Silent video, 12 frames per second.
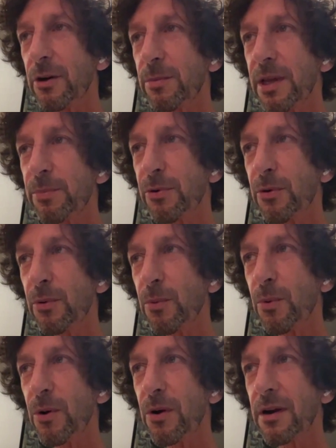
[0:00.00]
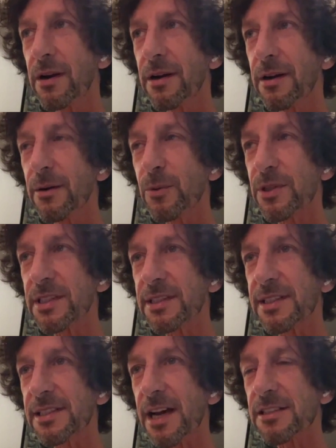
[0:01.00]
Yom Kippur War was a
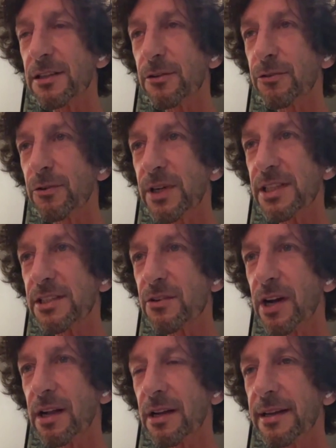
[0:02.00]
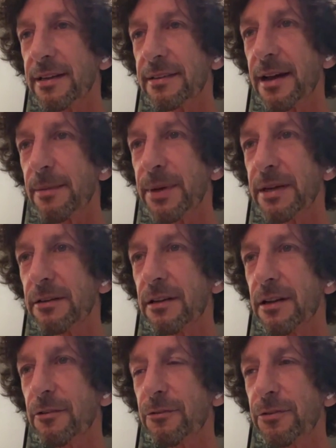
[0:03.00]
disaster for Israel. It happened
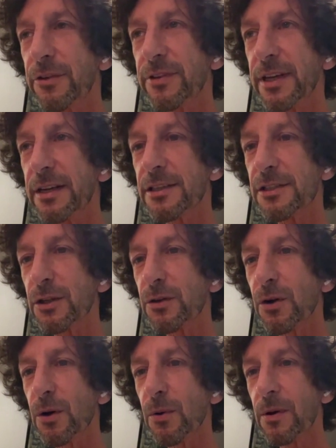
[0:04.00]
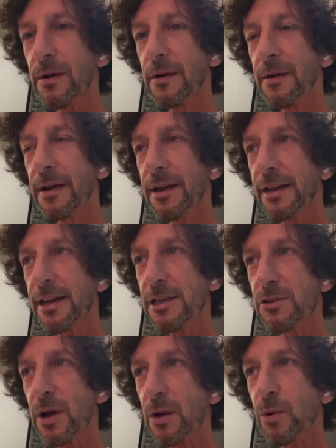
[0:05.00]
50 years ago.
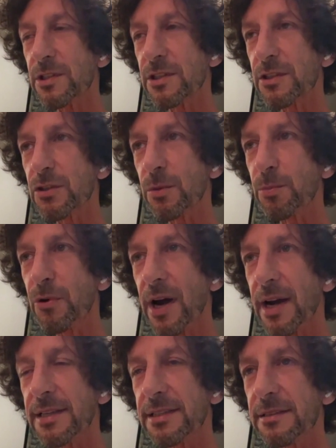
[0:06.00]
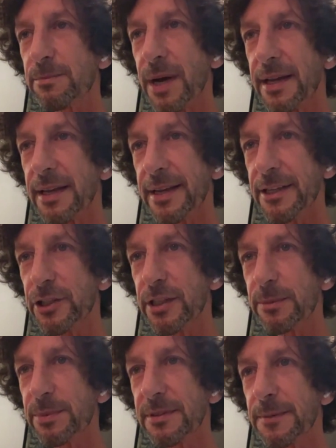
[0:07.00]
Israel was surprised by
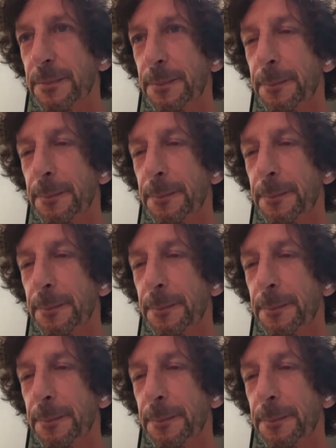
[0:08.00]
Egypt.